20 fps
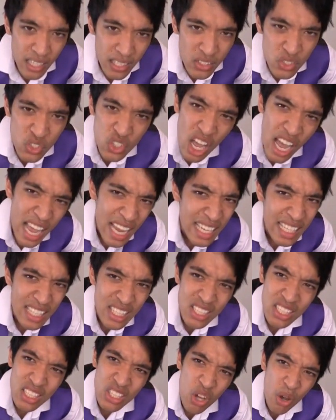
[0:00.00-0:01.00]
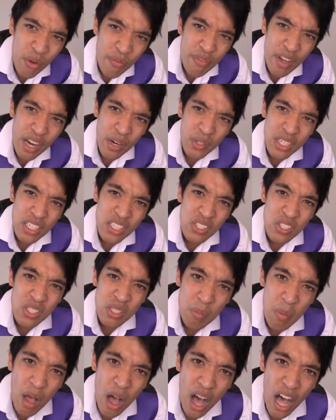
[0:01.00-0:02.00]
Giants are not very
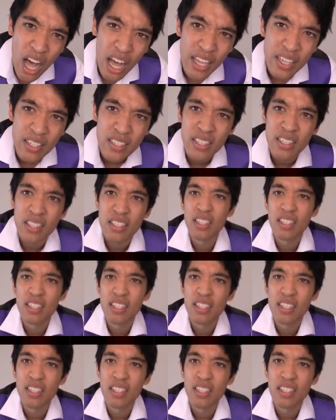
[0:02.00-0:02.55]
smart.